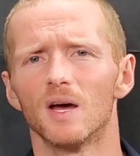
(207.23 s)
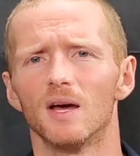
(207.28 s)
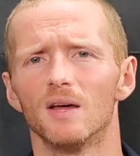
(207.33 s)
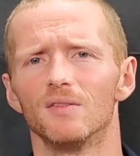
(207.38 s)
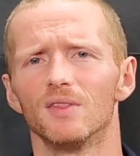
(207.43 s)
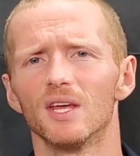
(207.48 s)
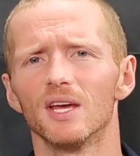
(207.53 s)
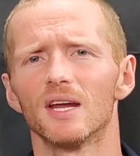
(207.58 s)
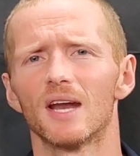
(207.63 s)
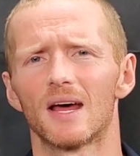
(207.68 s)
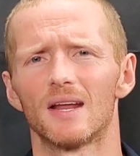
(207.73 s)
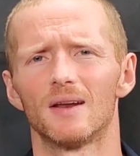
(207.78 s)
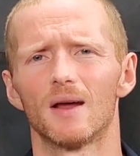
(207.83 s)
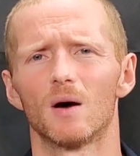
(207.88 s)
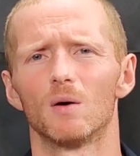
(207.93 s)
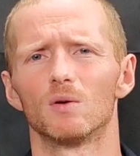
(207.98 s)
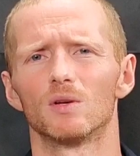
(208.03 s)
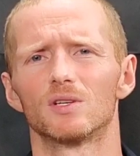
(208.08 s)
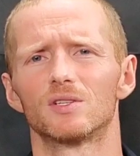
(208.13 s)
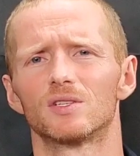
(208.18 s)
And then I
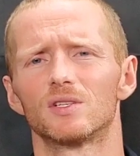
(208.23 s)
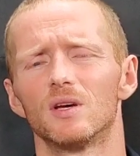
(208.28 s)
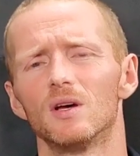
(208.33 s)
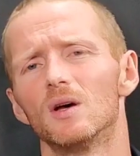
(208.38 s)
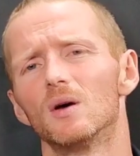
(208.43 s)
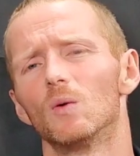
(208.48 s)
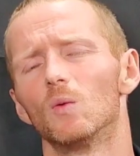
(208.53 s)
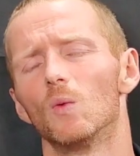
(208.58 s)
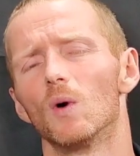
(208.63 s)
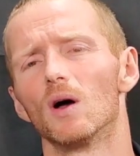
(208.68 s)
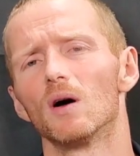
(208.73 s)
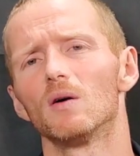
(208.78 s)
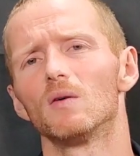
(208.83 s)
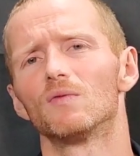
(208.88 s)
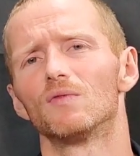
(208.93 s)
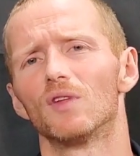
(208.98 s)
noticed, well,